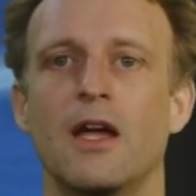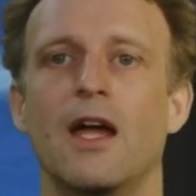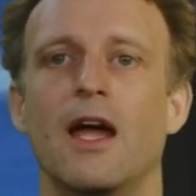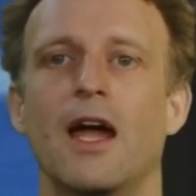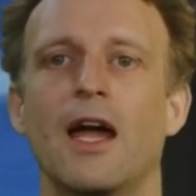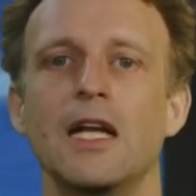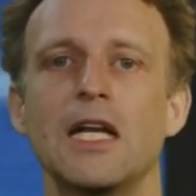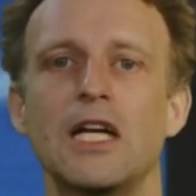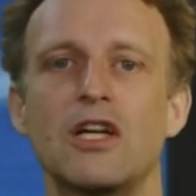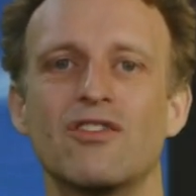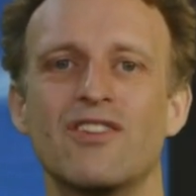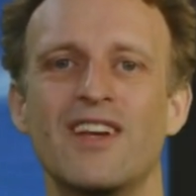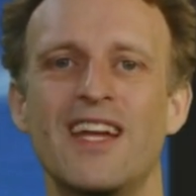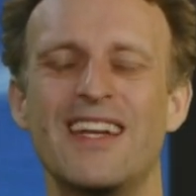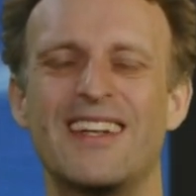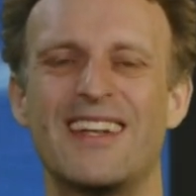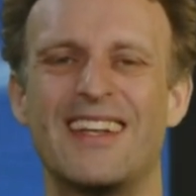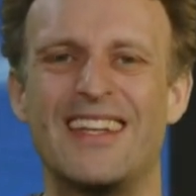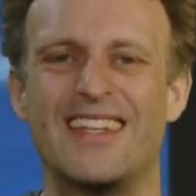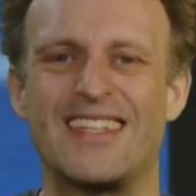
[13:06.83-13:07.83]
and
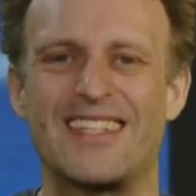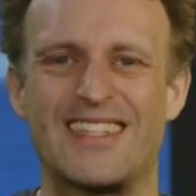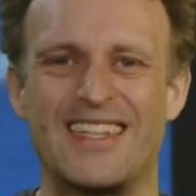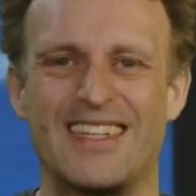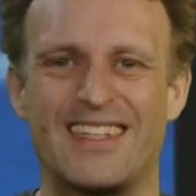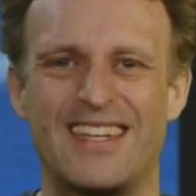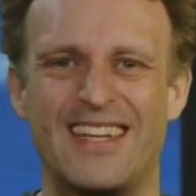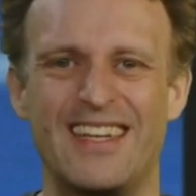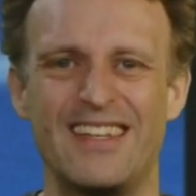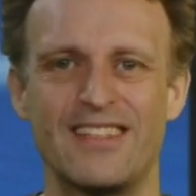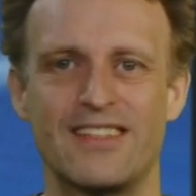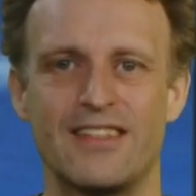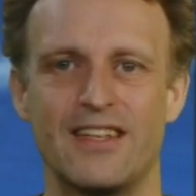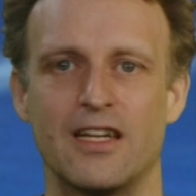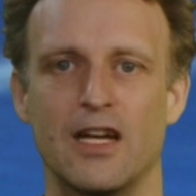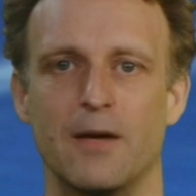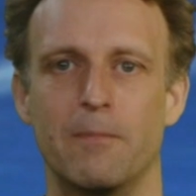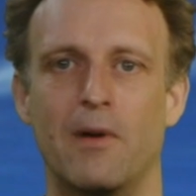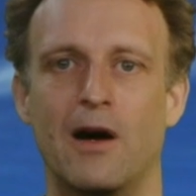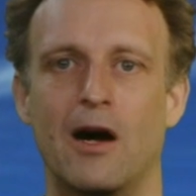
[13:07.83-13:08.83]
create a statistic
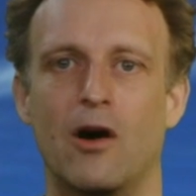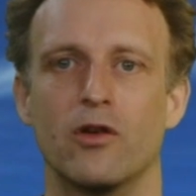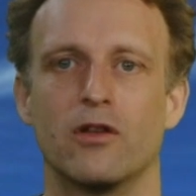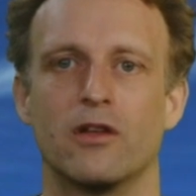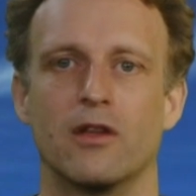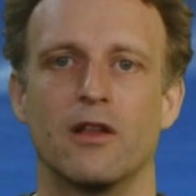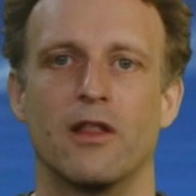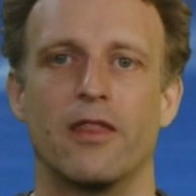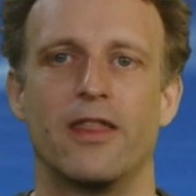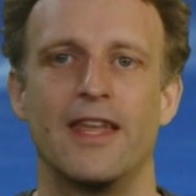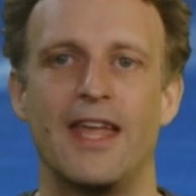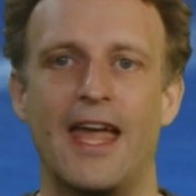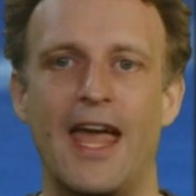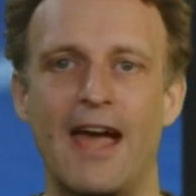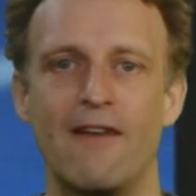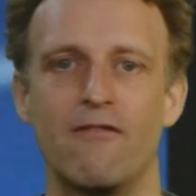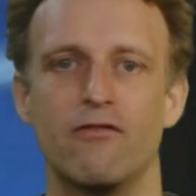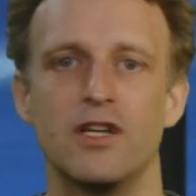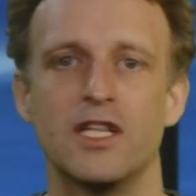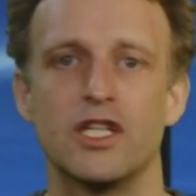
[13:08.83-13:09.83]
about the
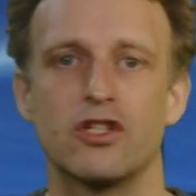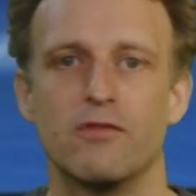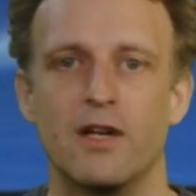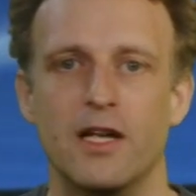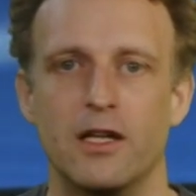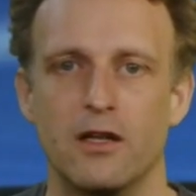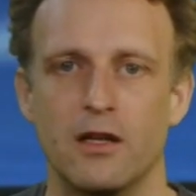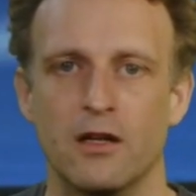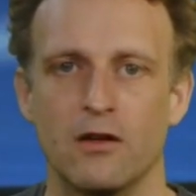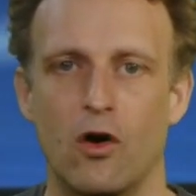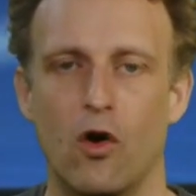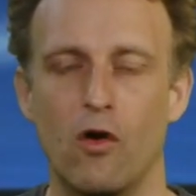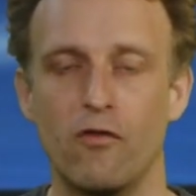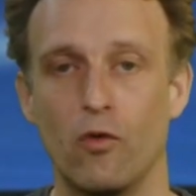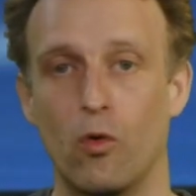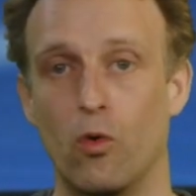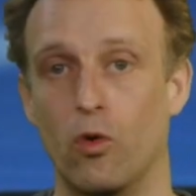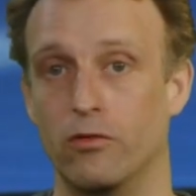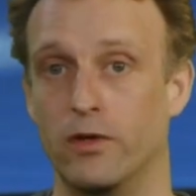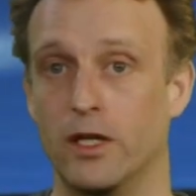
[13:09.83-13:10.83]
average rating of
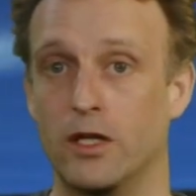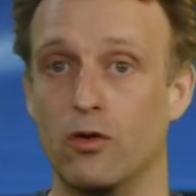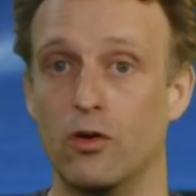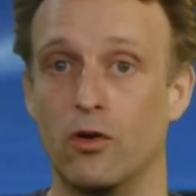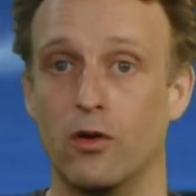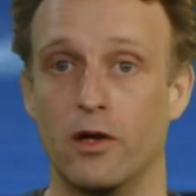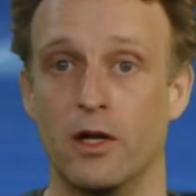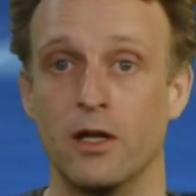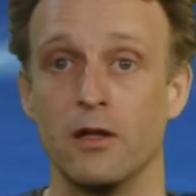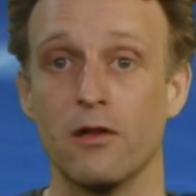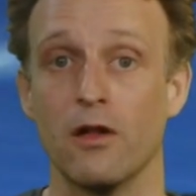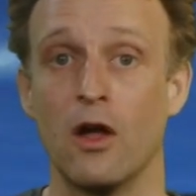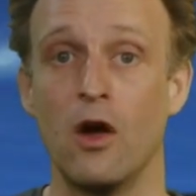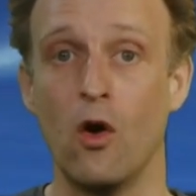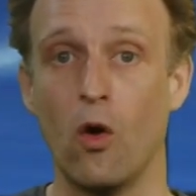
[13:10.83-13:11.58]
all recordings